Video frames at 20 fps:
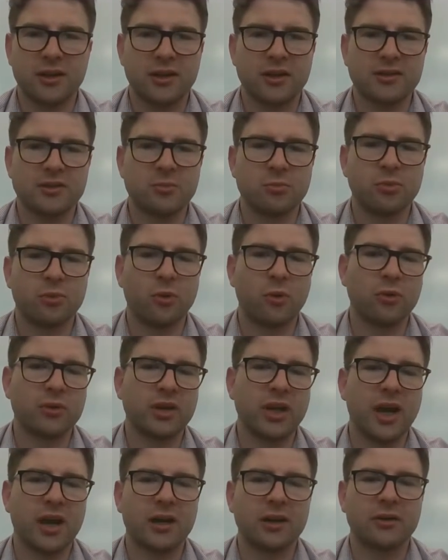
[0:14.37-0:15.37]
It is a broad
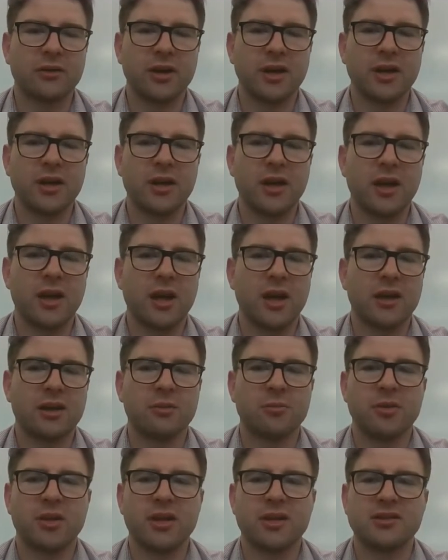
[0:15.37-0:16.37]
category and
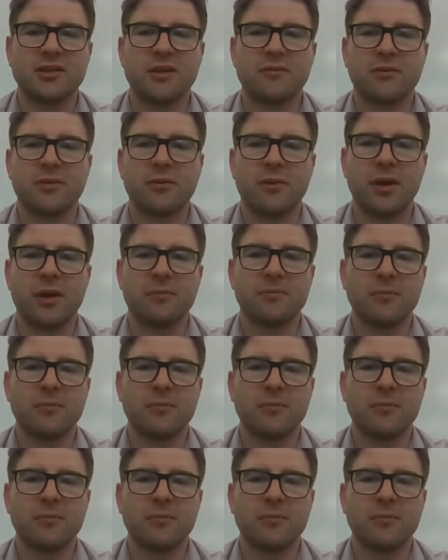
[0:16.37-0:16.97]
appears everywhere.